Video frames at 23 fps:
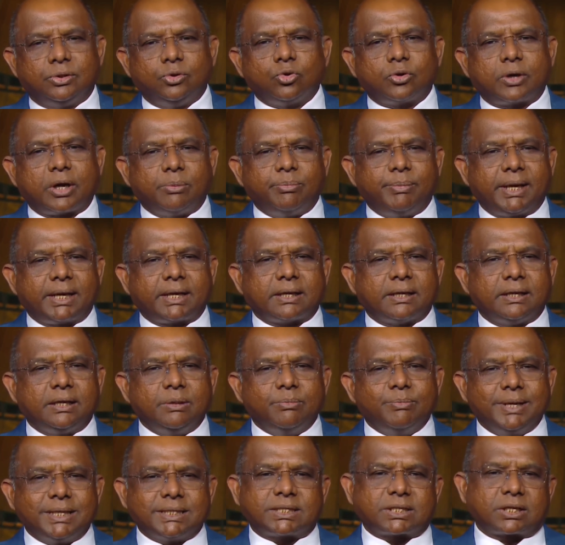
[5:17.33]
you can make
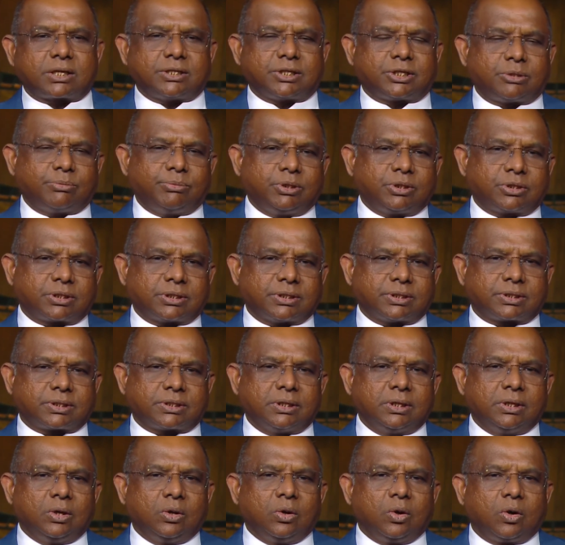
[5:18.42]
immense contributions